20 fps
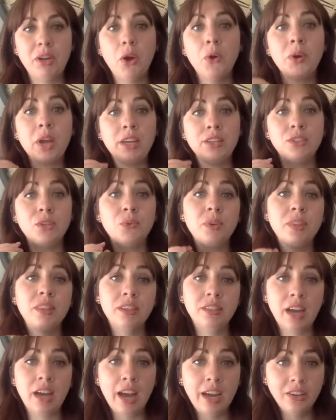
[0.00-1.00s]
Okay, so with a
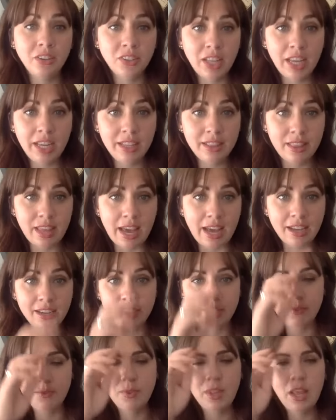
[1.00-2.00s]
title like that,
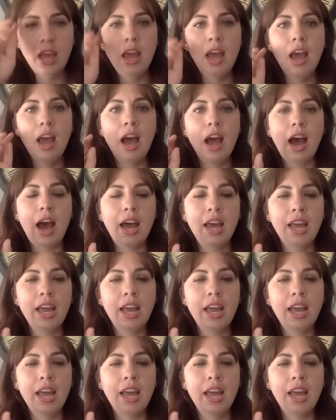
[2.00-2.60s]
I